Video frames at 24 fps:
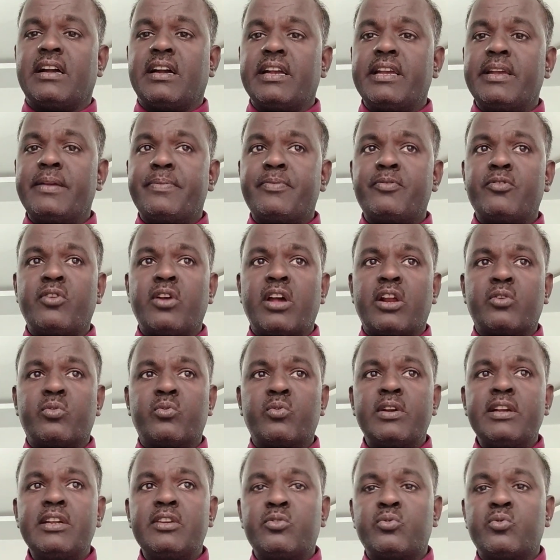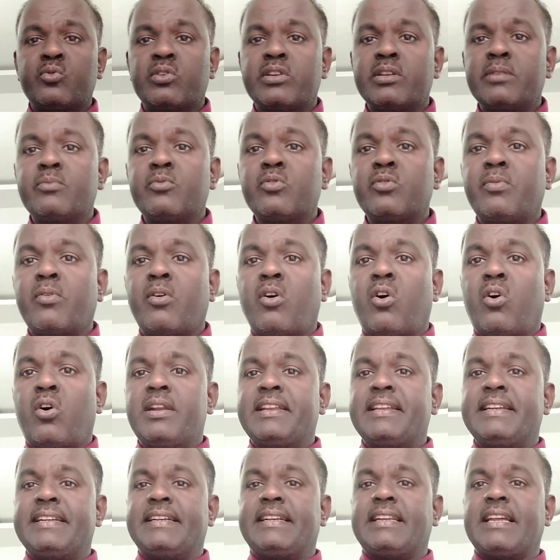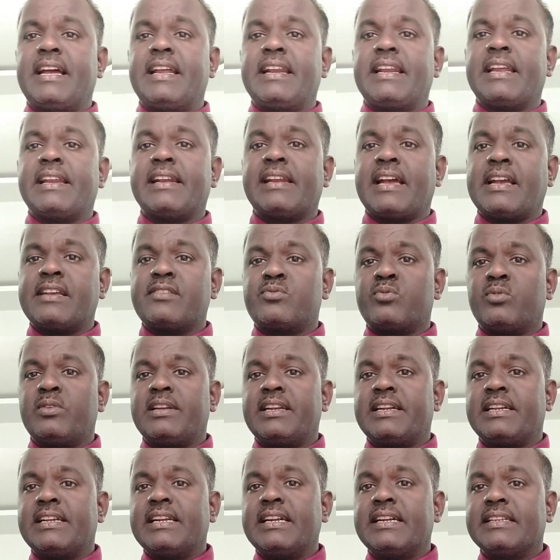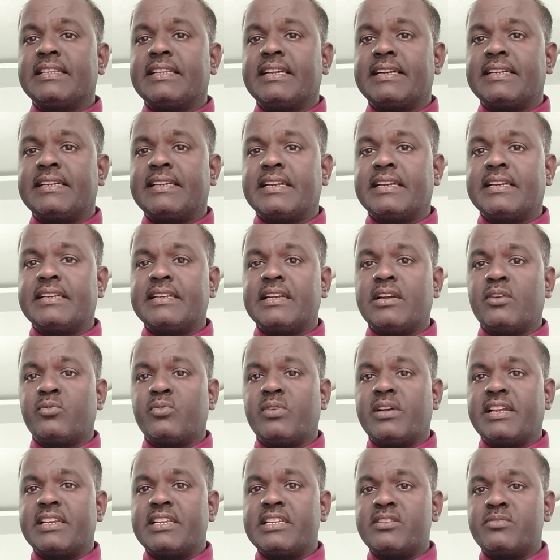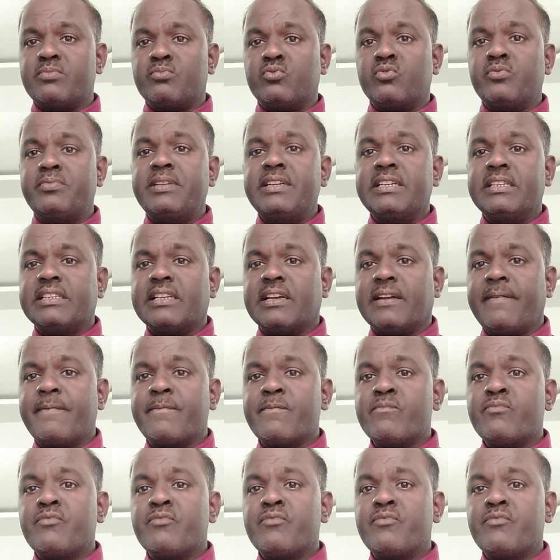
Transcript: if you are going to remove all entire and isolated that area where is moving the